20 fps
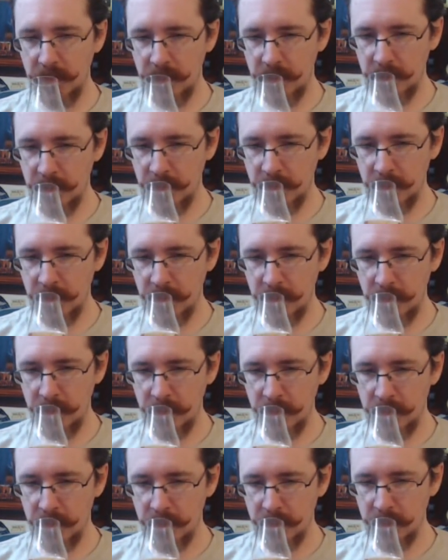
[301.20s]

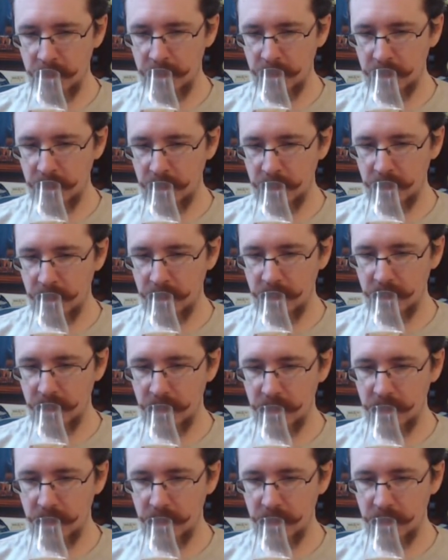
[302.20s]
(no one is talking)